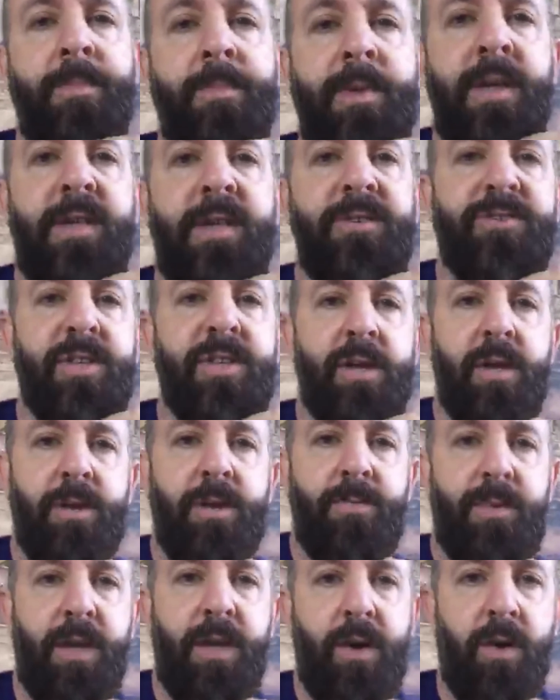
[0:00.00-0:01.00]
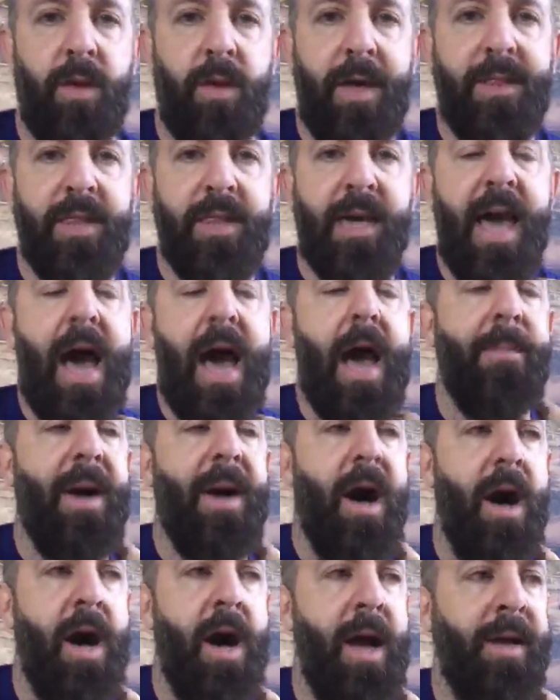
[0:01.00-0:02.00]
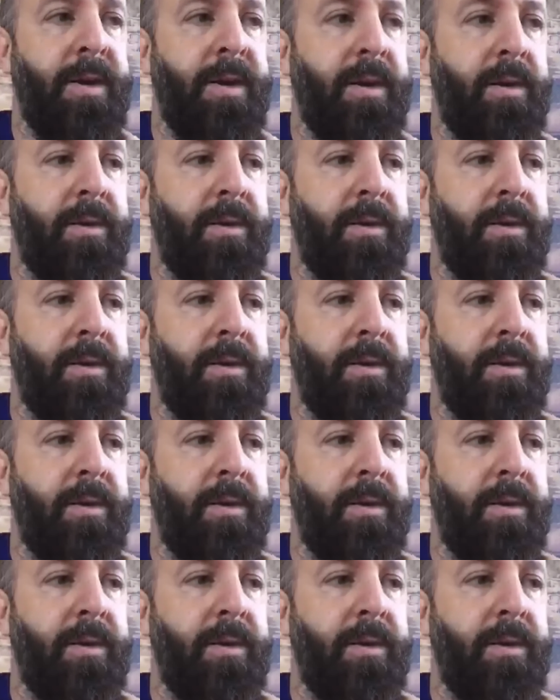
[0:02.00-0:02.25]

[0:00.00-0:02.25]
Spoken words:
He's the guy behind,